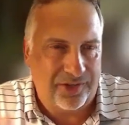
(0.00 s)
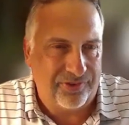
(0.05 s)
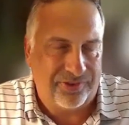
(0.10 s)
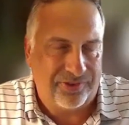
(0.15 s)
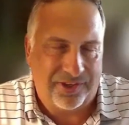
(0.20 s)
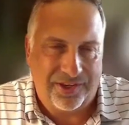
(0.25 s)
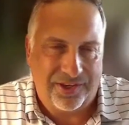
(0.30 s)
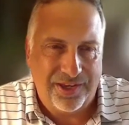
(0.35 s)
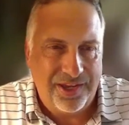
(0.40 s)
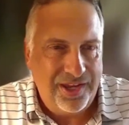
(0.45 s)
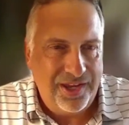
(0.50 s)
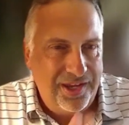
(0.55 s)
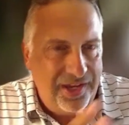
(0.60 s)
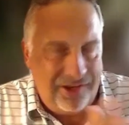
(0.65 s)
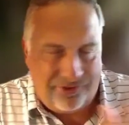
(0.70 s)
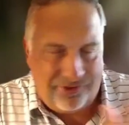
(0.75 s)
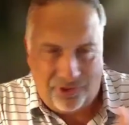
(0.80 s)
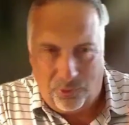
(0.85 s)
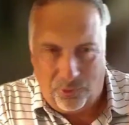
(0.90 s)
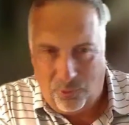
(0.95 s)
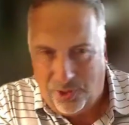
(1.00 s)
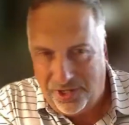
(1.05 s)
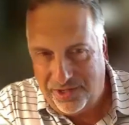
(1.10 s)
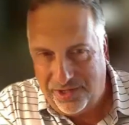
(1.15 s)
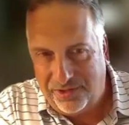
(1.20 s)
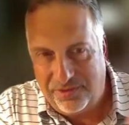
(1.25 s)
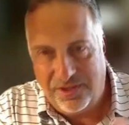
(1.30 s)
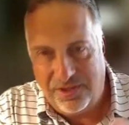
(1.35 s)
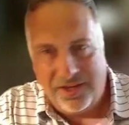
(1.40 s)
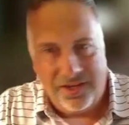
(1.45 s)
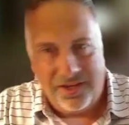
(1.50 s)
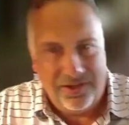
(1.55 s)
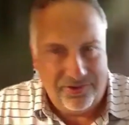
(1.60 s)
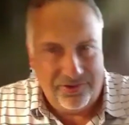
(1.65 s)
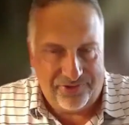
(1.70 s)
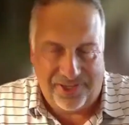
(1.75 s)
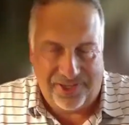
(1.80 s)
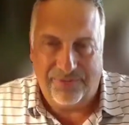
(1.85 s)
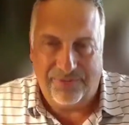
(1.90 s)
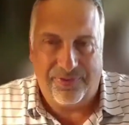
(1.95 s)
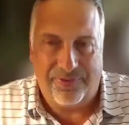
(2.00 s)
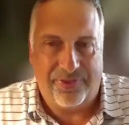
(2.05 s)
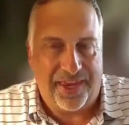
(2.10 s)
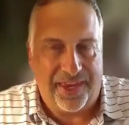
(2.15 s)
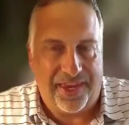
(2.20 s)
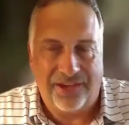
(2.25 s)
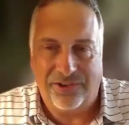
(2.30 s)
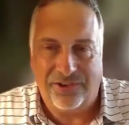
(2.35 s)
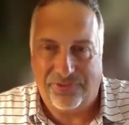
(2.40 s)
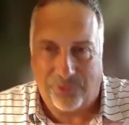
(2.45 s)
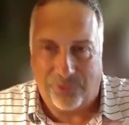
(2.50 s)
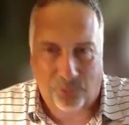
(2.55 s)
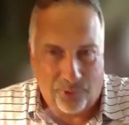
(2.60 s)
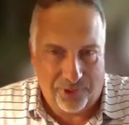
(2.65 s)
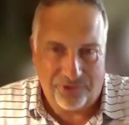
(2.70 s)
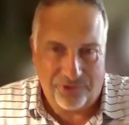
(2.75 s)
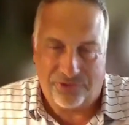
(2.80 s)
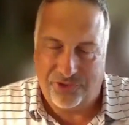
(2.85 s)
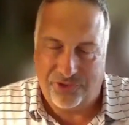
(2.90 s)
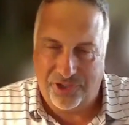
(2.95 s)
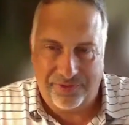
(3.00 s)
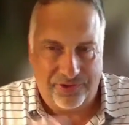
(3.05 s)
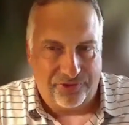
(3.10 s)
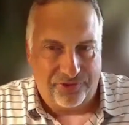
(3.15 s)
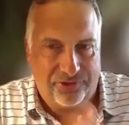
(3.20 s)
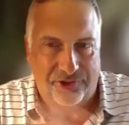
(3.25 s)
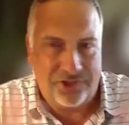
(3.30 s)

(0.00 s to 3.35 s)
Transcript: Is there one set of things for one service,